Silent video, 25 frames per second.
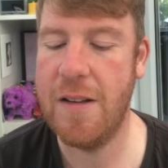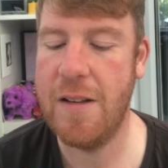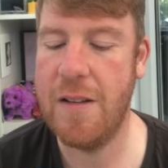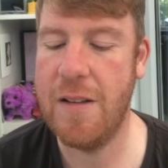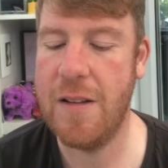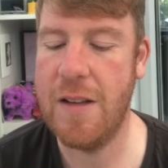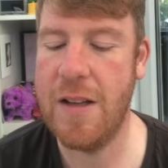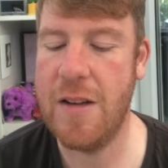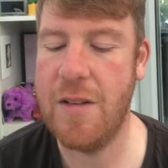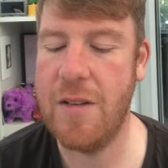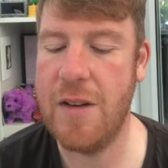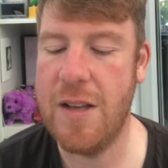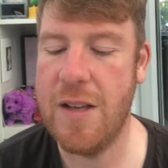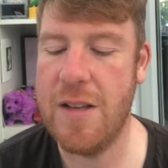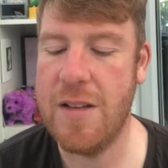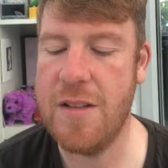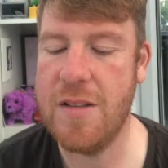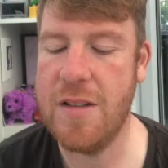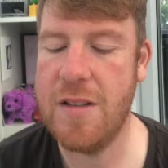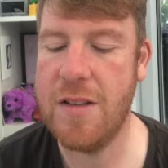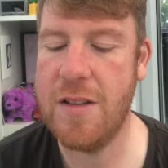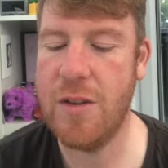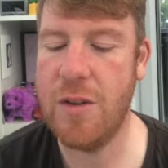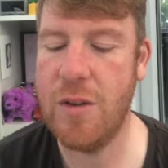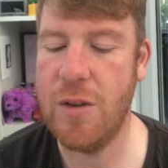There it is,
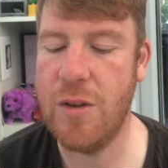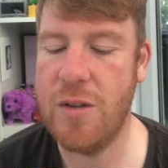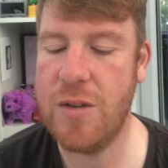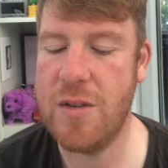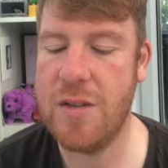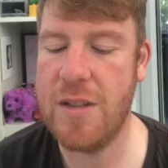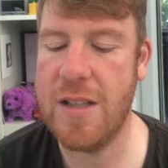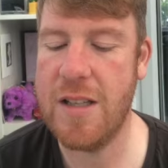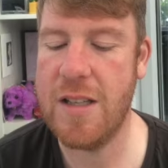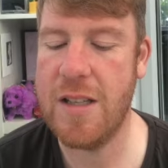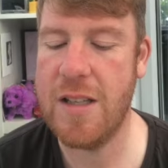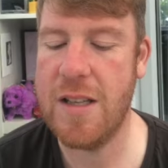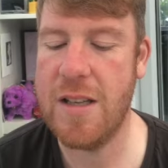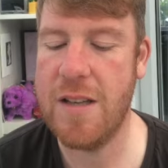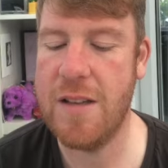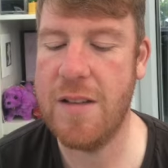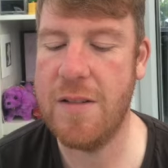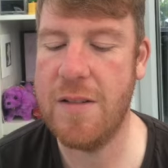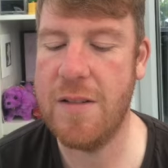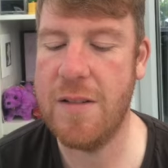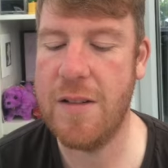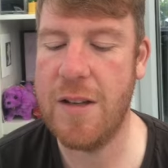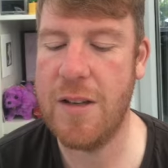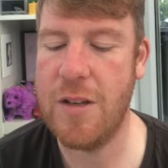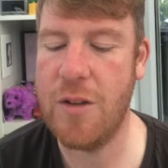the whole city
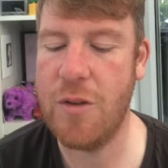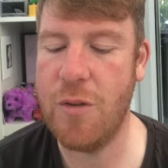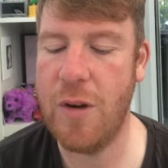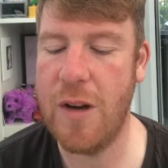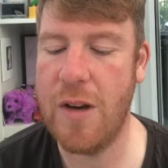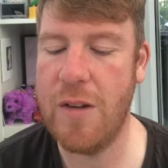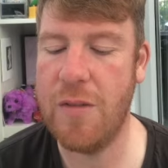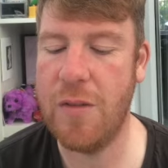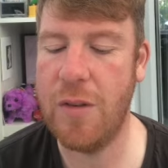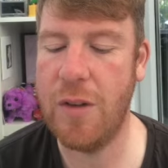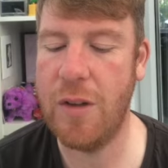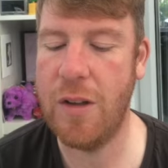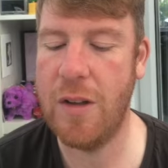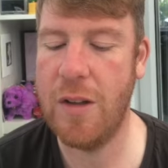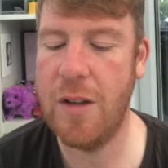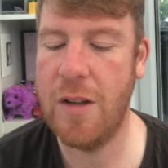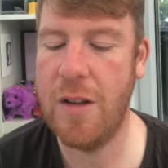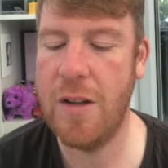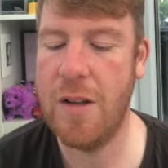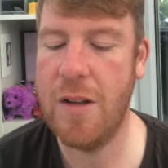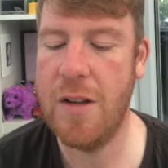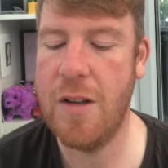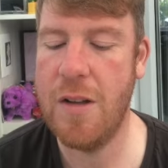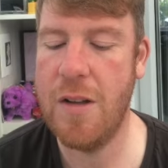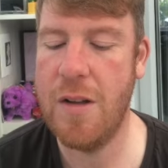in dreadful
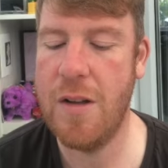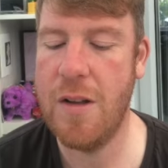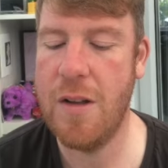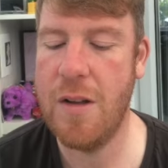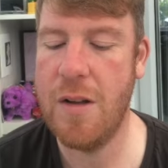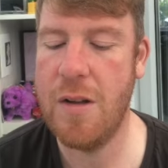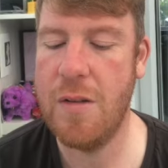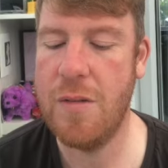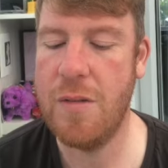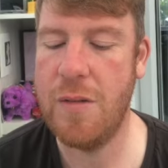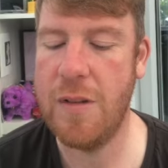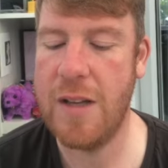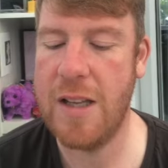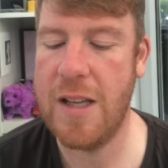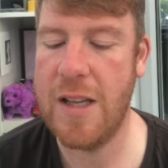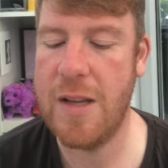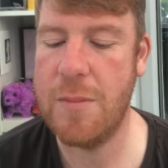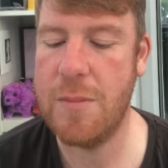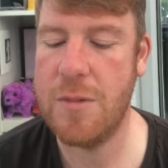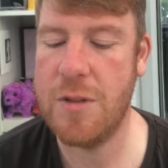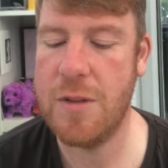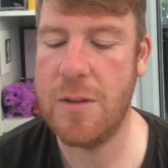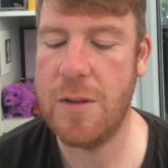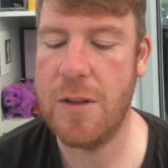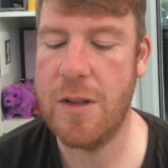
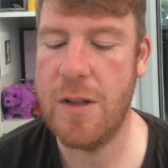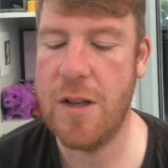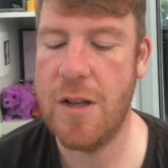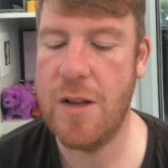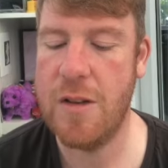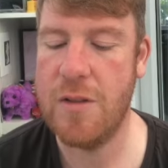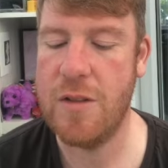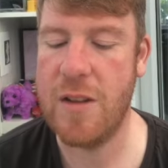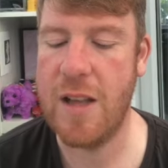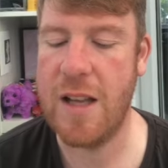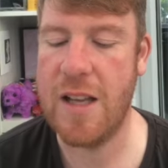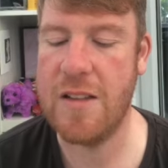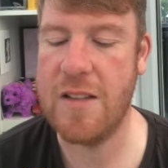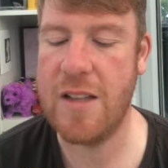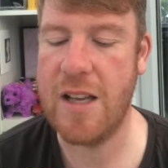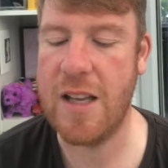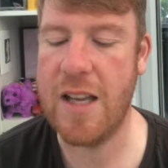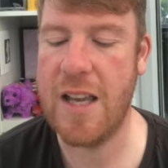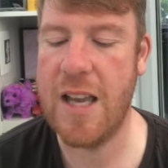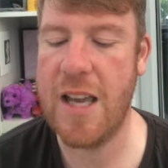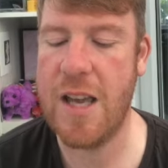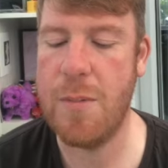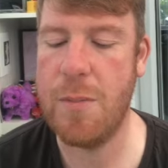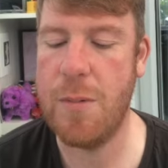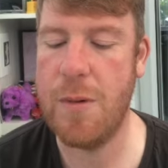flames. So that is a
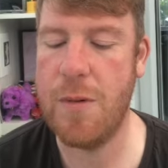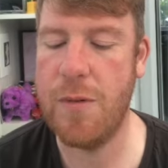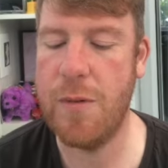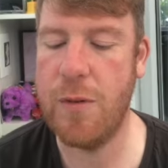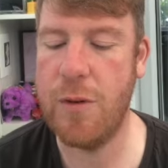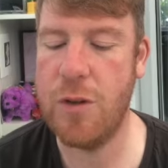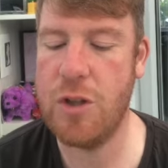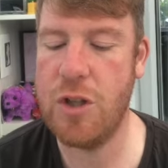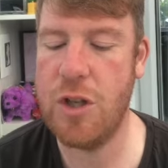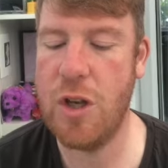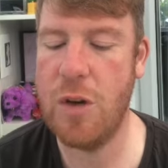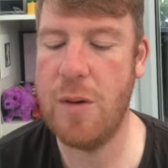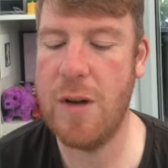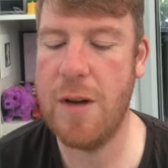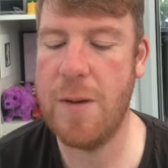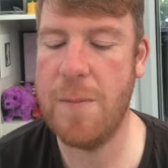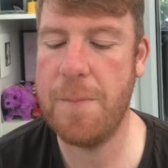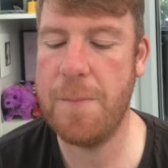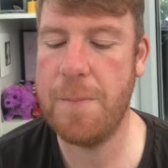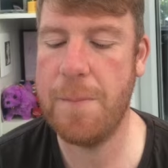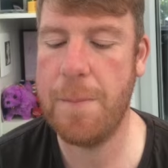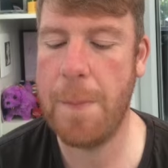keeper for sure.